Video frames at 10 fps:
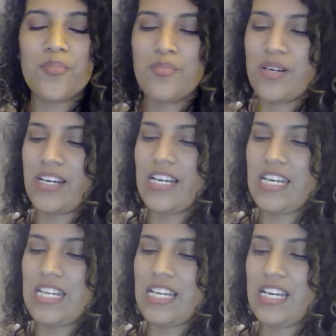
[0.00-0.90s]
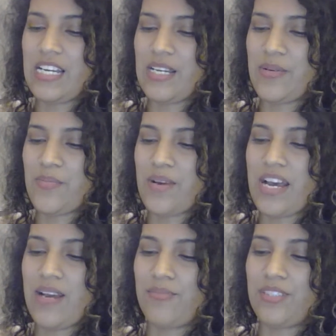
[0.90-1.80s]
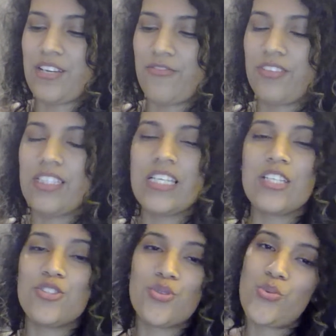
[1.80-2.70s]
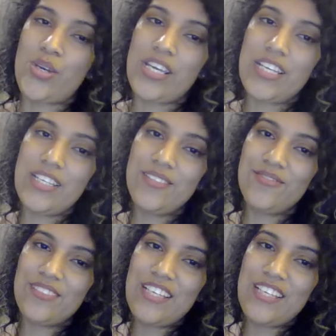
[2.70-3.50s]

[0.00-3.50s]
but um, I'm definitely enjoying it.